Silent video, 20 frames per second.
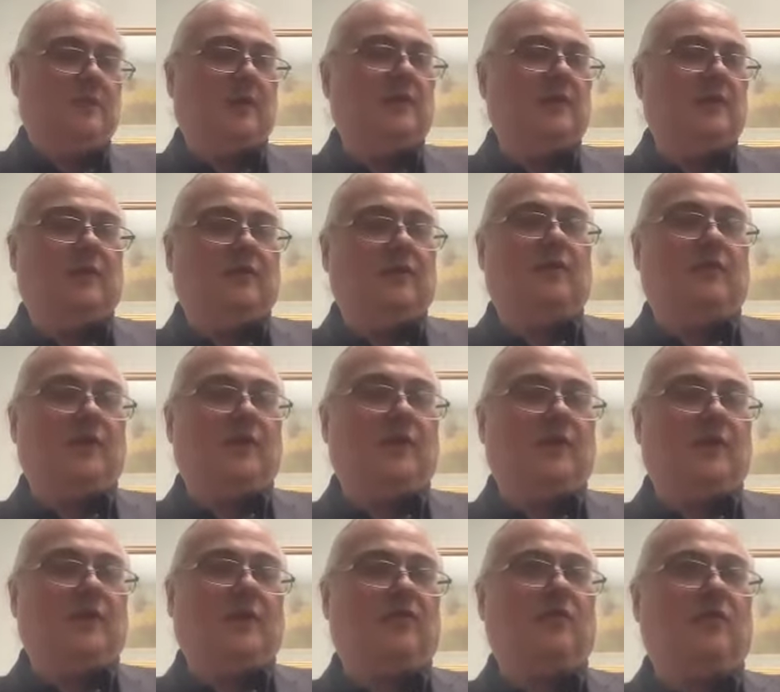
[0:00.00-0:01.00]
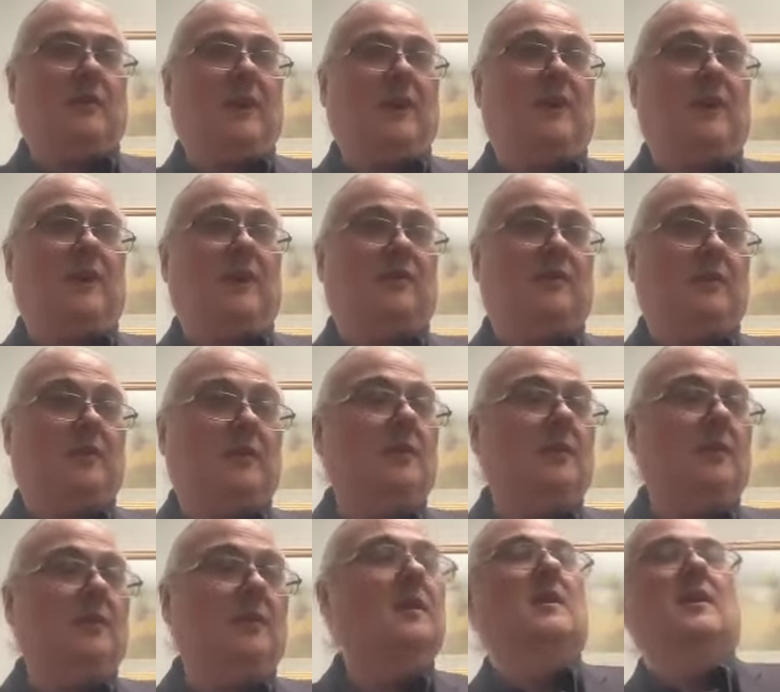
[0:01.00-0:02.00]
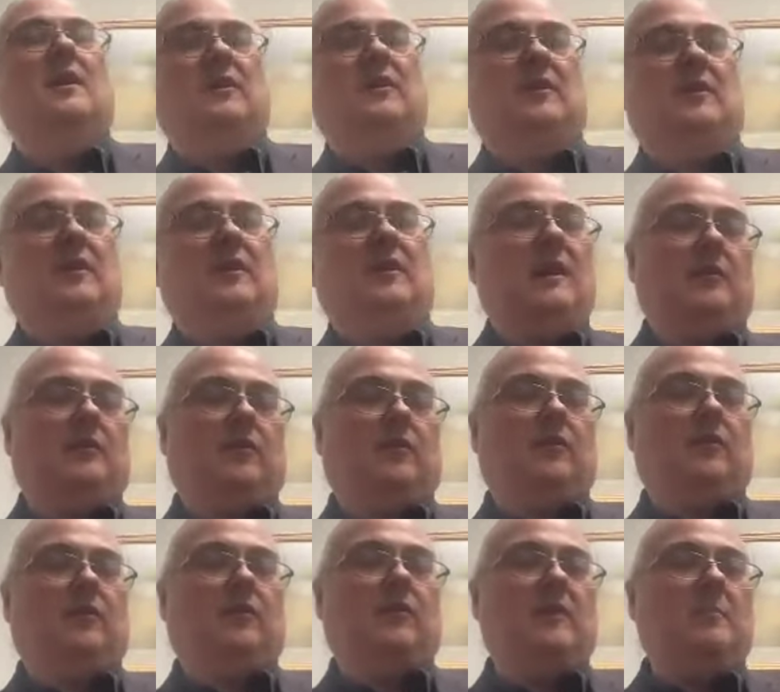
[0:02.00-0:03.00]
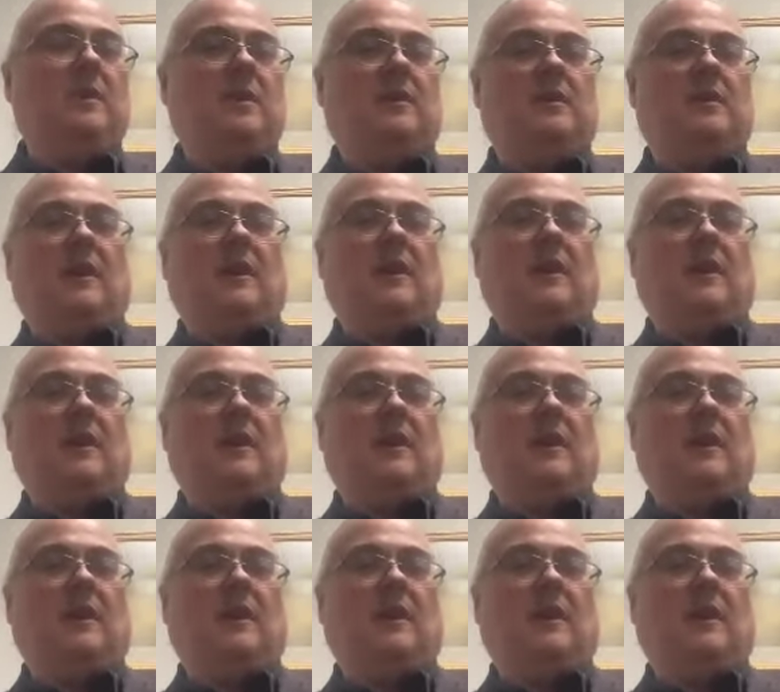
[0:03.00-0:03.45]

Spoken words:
and intertextuality, and I had three big